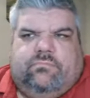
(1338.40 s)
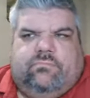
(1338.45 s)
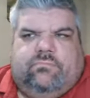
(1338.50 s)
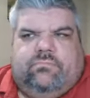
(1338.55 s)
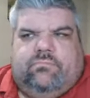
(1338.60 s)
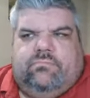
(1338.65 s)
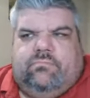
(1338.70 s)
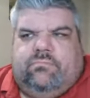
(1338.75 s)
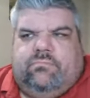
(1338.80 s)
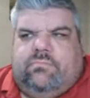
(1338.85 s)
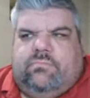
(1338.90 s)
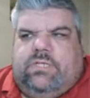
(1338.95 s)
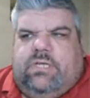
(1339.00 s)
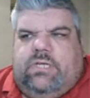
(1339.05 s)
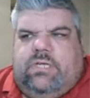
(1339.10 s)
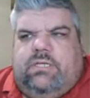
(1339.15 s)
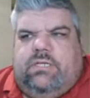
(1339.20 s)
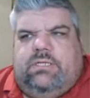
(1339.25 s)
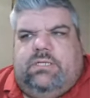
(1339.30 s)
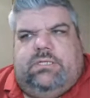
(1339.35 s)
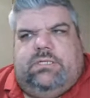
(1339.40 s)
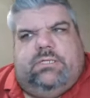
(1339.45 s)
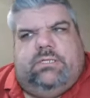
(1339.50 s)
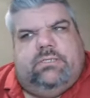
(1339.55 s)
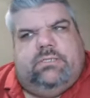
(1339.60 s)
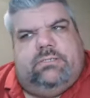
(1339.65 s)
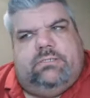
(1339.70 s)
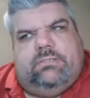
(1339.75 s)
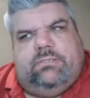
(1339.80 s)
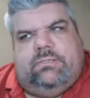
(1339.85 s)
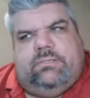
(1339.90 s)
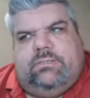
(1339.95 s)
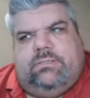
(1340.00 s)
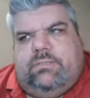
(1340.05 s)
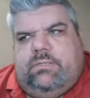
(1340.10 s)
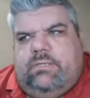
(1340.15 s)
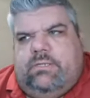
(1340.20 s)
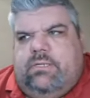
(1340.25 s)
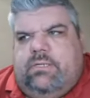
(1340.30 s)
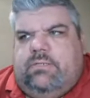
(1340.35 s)

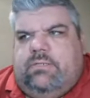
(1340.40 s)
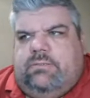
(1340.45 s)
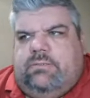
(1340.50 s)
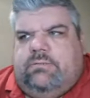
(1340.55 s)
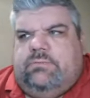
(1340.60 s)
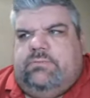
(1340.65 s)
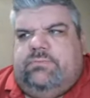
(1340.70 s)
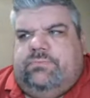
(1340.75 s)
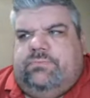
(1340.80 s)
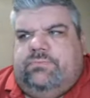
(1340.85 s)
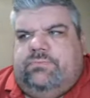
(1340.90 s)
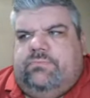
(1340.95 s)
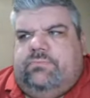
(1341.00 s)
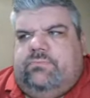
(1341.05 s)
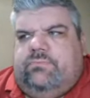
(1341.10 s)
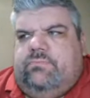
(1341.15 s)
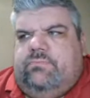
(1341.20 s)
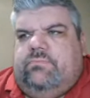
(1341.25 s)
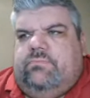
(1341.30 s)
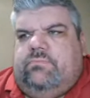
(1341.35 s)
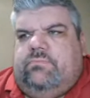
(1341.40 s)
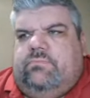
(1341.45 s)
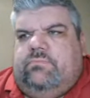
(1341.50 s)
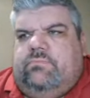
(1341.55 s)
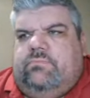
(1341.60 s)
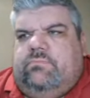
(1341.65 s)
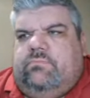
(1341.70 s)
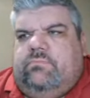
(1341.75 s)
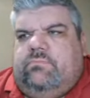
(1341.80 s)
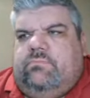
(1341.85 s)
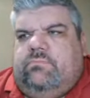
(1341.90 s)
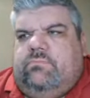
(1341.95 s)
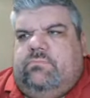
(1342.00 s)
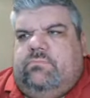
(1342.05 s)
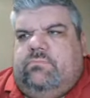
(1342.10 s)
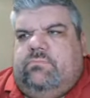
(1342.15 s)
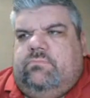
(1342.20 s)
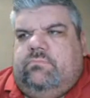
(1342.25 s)
(not speaking)